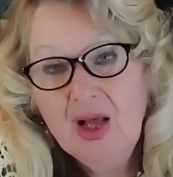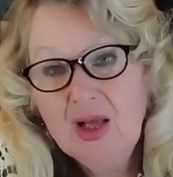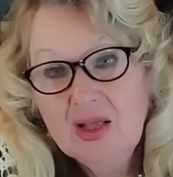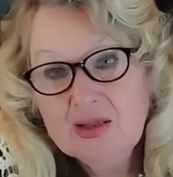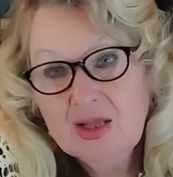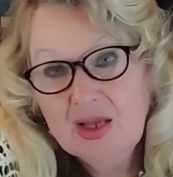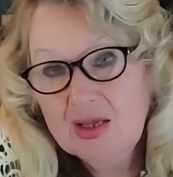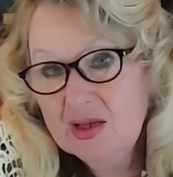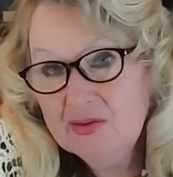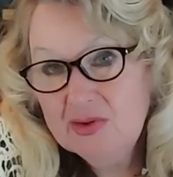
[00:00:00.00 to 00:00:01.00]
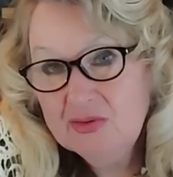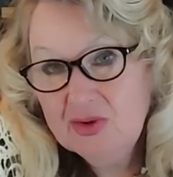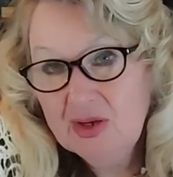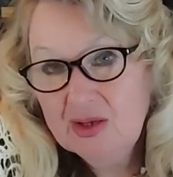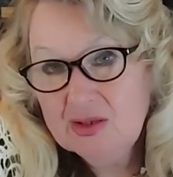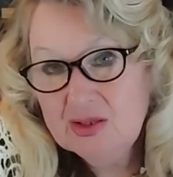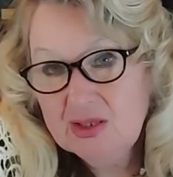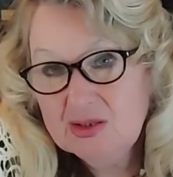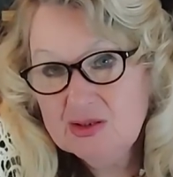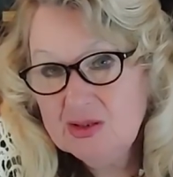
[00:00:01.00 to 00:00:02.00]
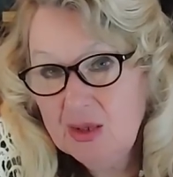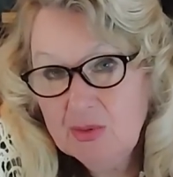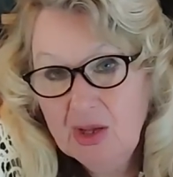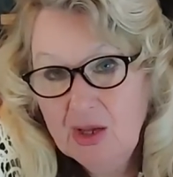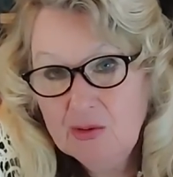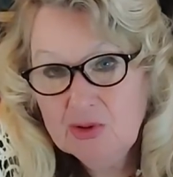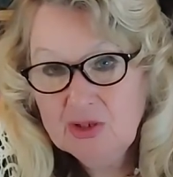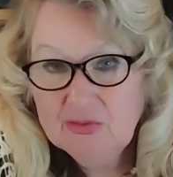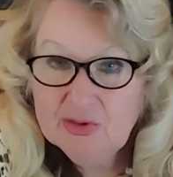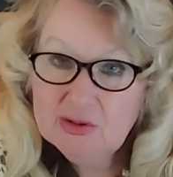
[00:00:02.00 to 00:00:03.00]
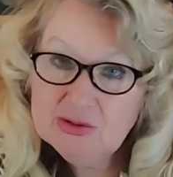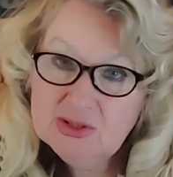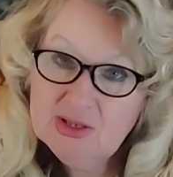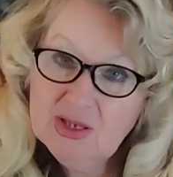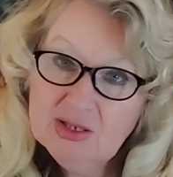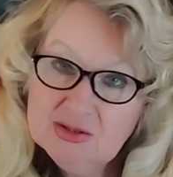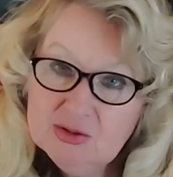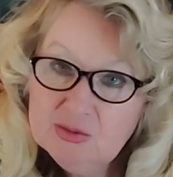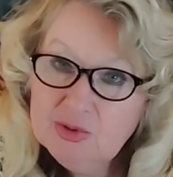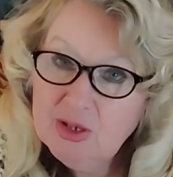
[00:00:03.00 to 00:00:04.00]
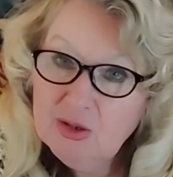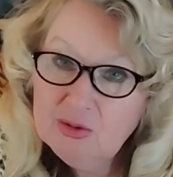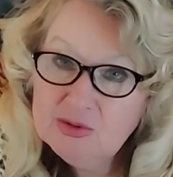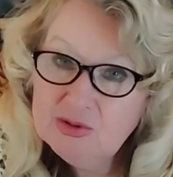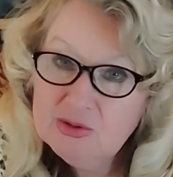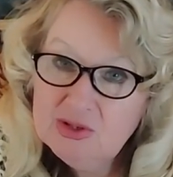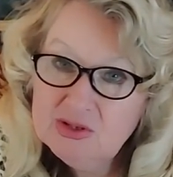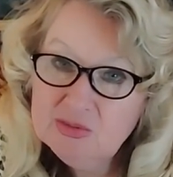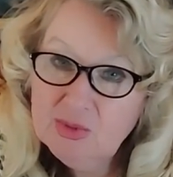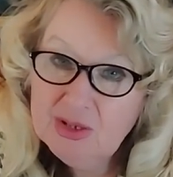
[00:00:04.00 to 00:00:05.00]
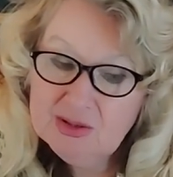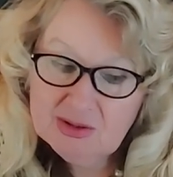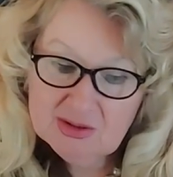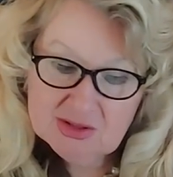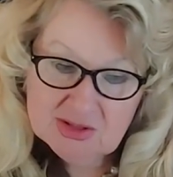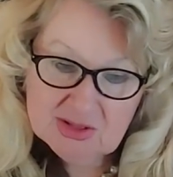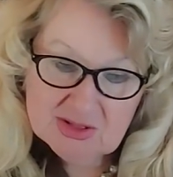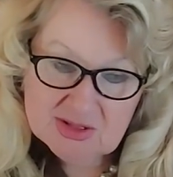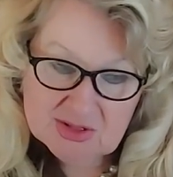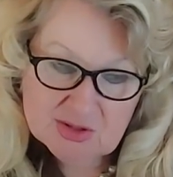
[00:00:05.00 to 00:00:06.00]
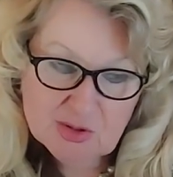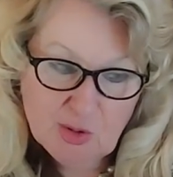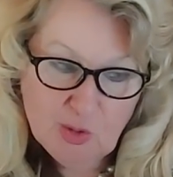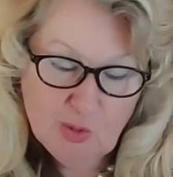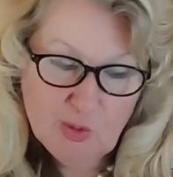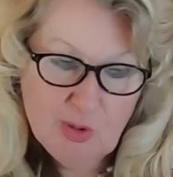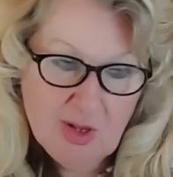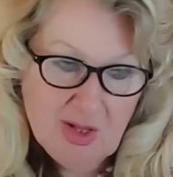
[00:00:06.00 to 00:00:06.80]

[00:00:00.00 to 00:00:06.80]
and um, I have the feeling that somehow he feels he has to be close to his mother. She is so